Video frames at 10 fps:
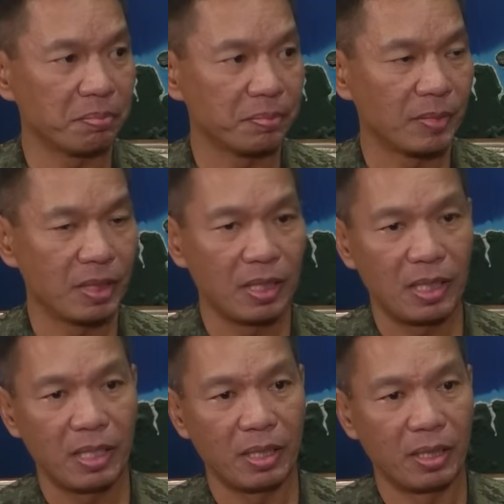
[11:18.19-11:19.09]

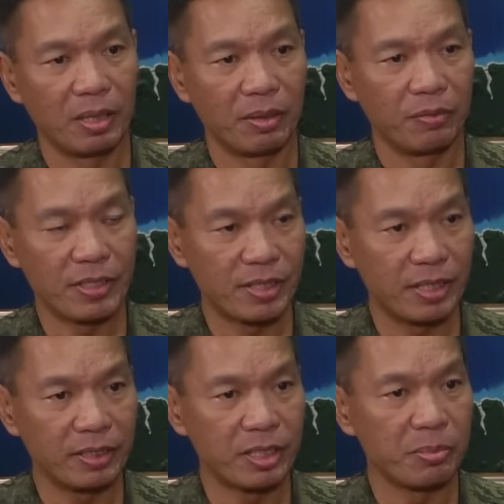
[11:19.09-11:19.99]
okay.
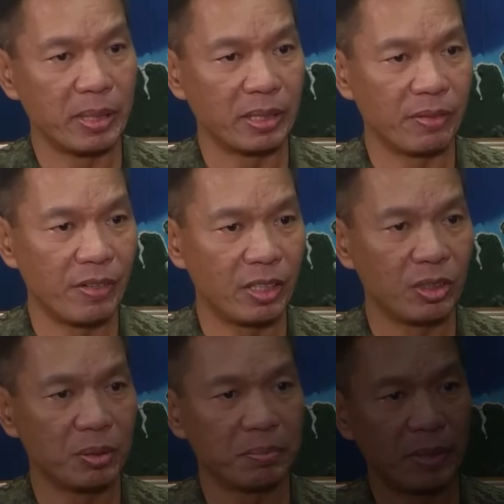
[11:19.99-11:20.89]
Facilities being developed,